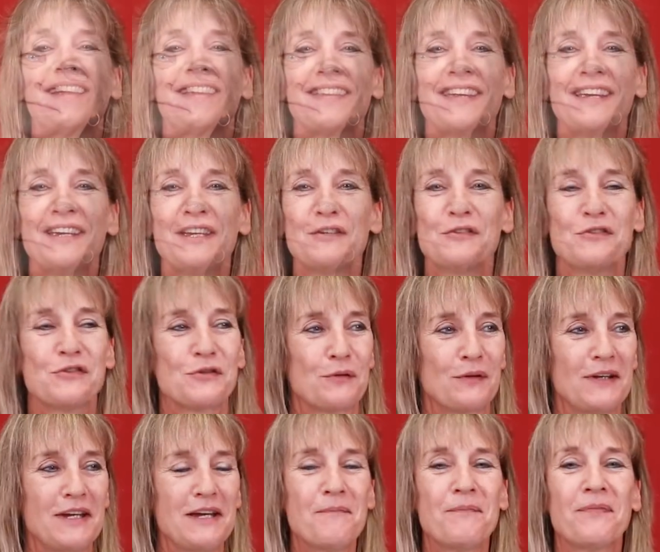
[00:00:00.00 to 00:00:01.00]
Thank you,
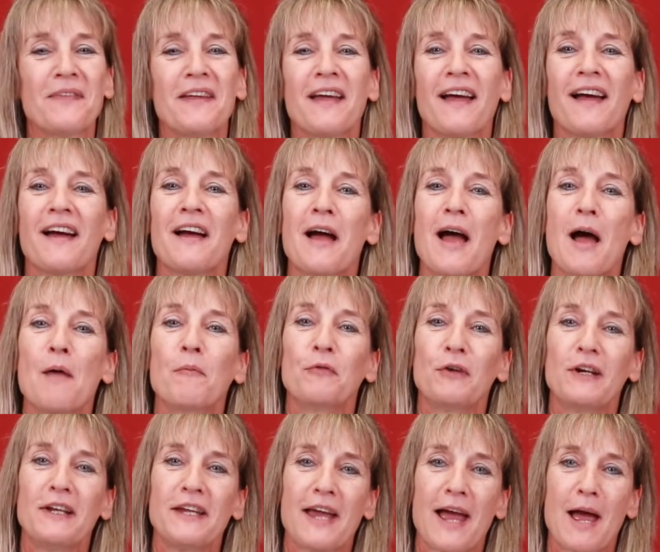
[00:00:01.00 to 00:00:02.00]
Julie. I'm
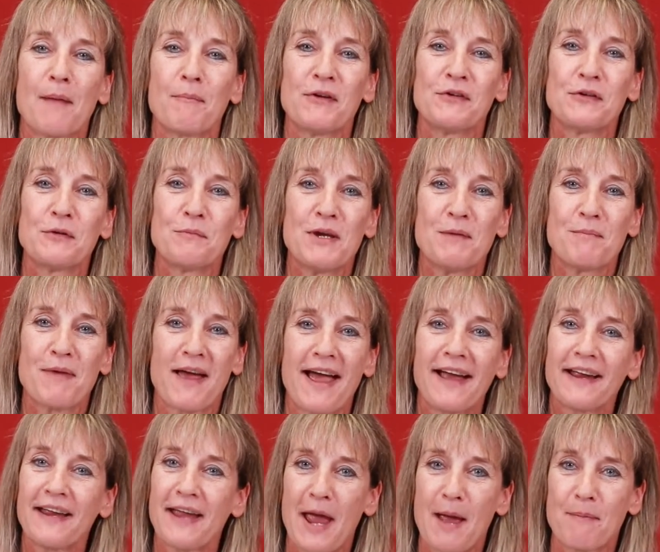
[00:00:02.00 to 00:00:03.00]
really happy to be
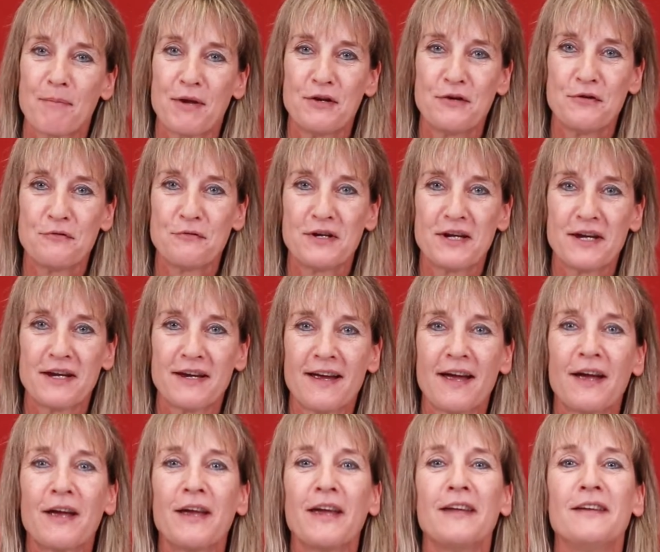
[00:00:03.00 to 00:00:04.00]
back. Happy New
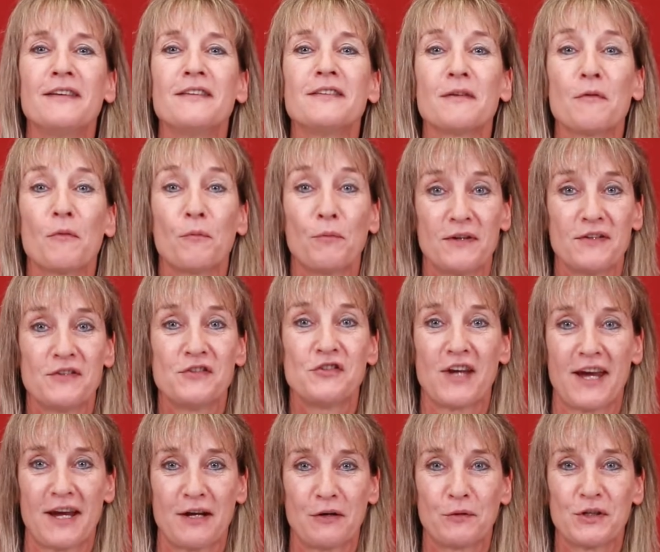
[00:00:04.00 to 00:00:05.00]
Year. And with
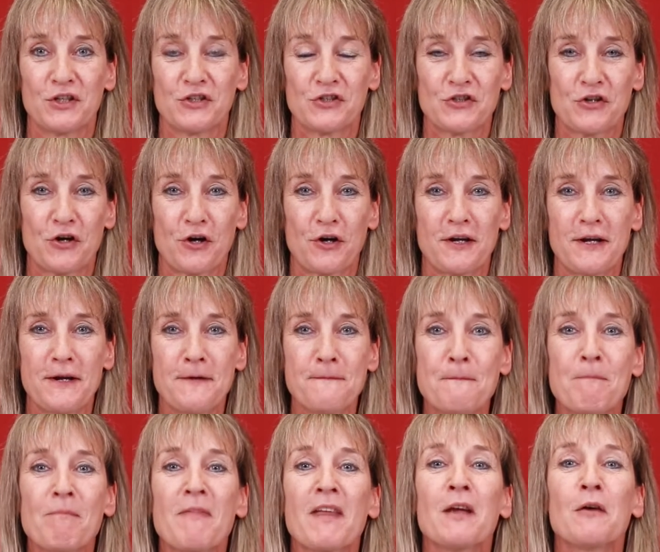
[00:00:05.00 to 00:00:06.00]
January
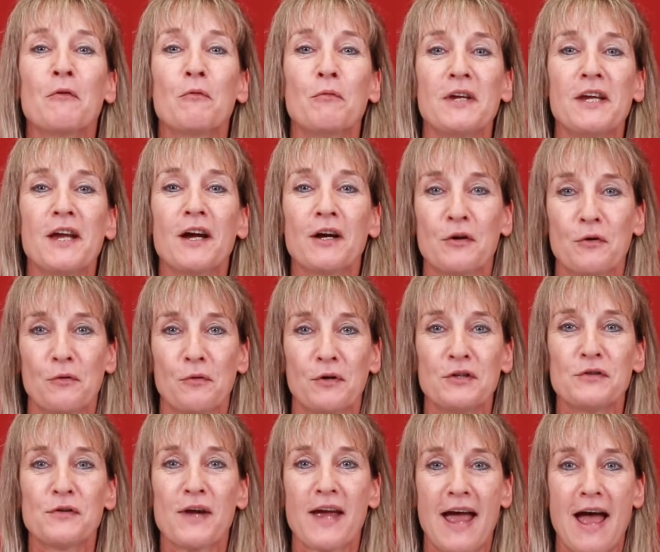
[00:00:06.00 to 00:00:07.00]
starting, we are
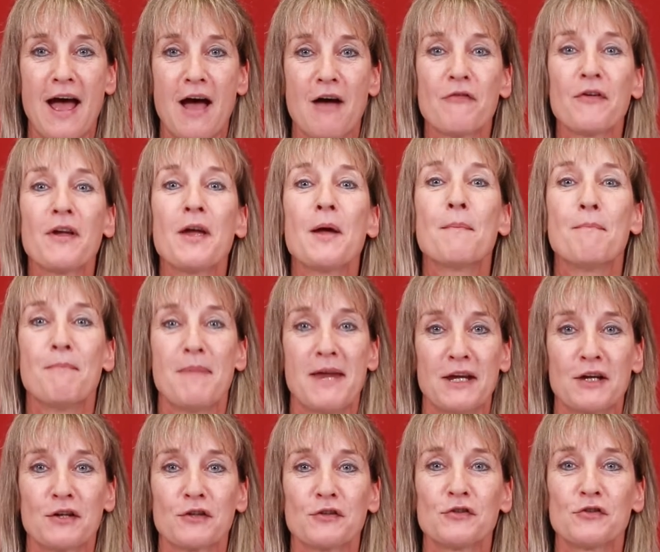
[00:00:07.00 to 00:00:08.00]
going to have
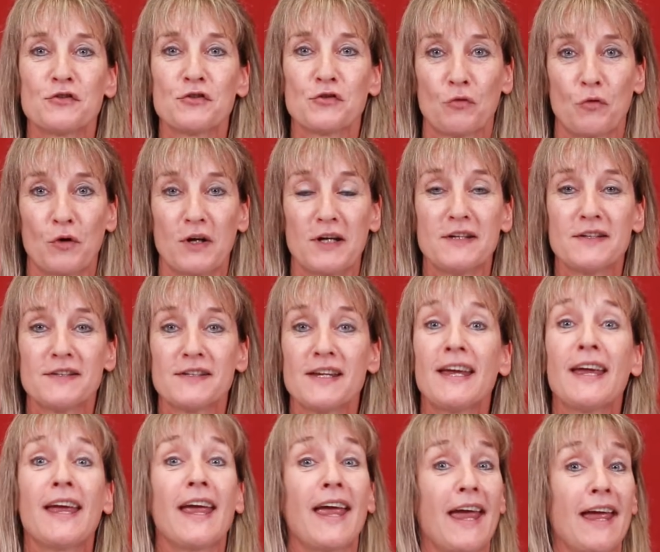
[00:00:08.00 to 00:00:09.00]
Maker's Choice,
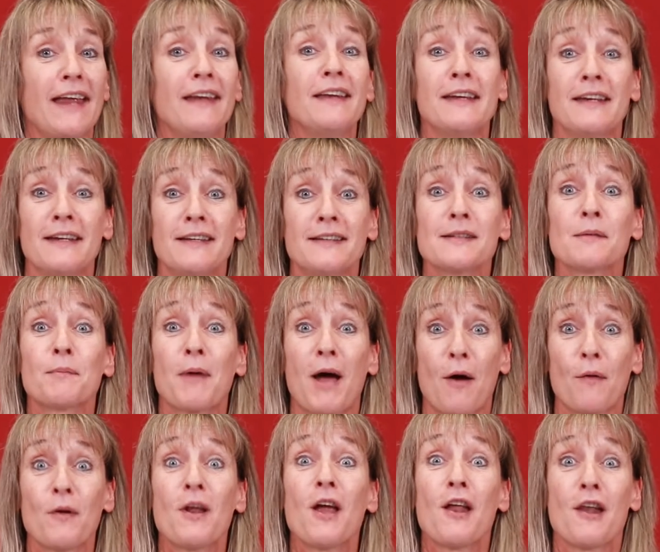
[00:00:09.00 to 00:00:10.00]
and it's
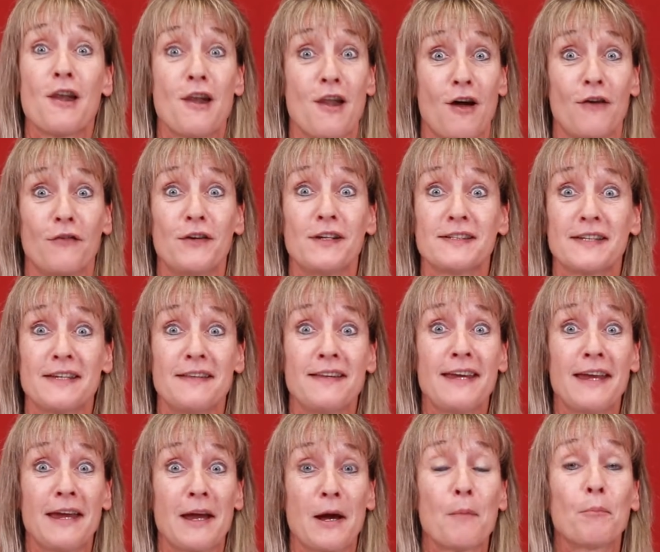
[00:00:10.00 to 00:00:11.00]
about Love is in
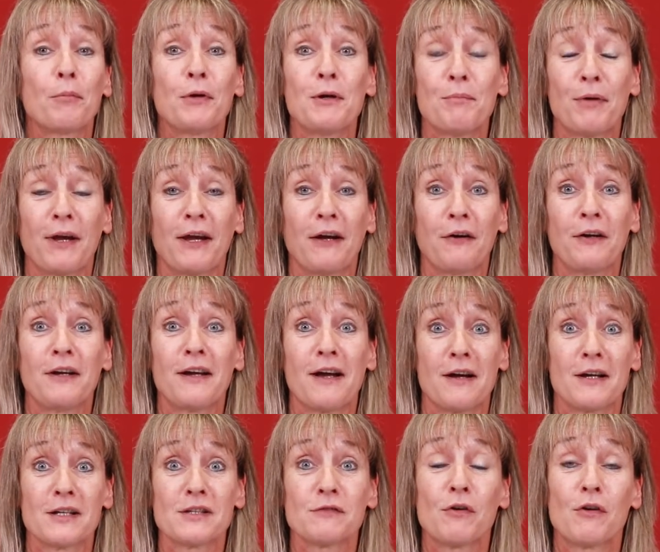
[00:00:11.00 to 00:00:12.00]
the Air, preparing
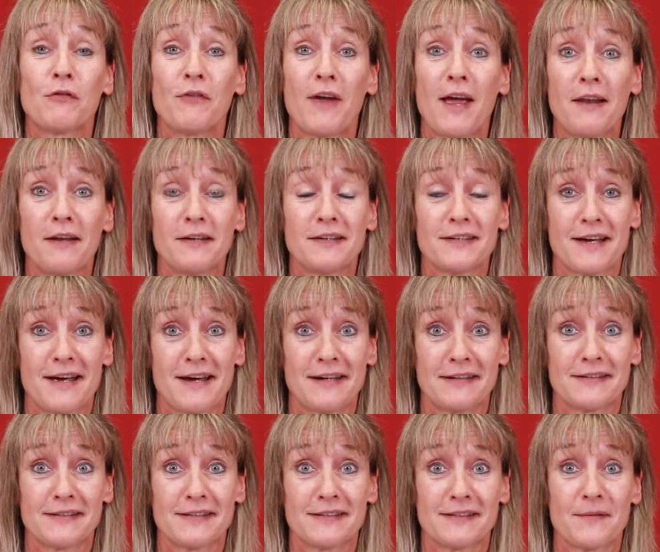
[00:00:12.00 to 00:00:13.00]
us for
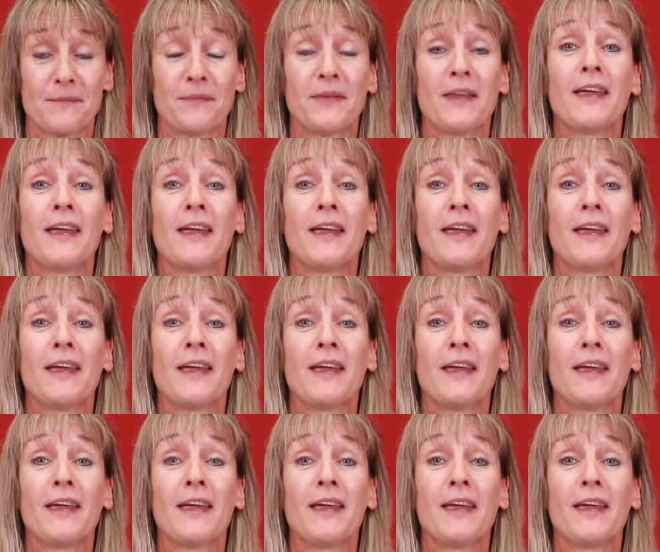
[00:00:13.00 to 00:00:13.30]
Valentine's.